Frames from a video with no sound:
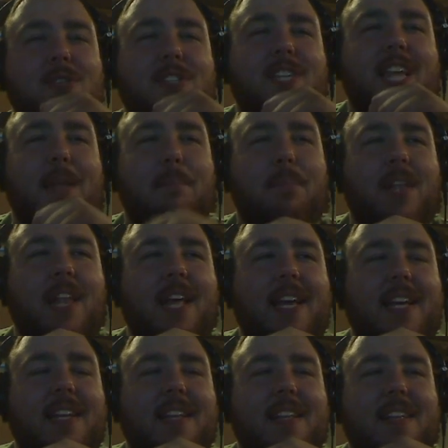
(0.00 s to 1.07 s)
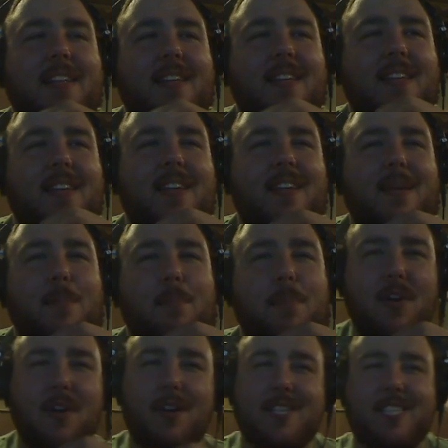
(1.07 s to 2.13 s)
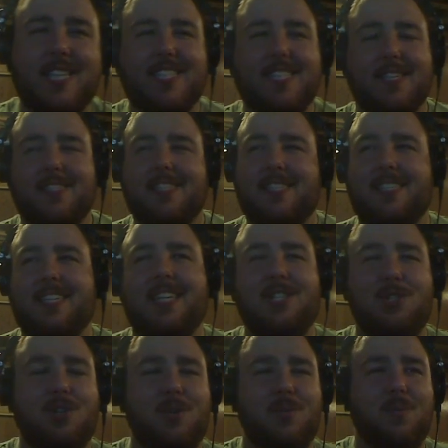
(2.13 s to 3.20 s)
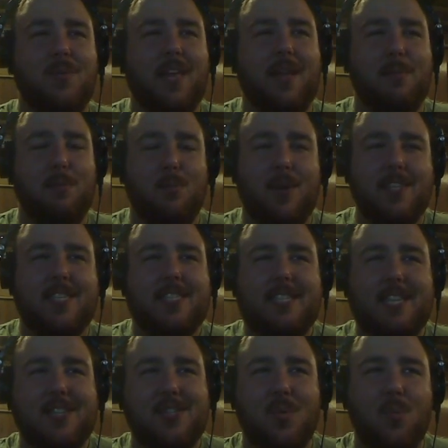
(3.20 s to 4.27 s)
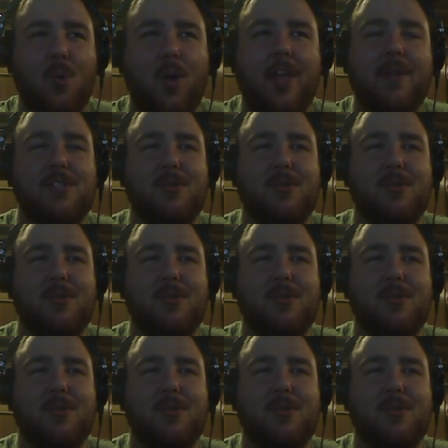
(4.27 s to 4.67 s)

getting played, Bjergsen's a Syndra, was a Syndra 1 trick.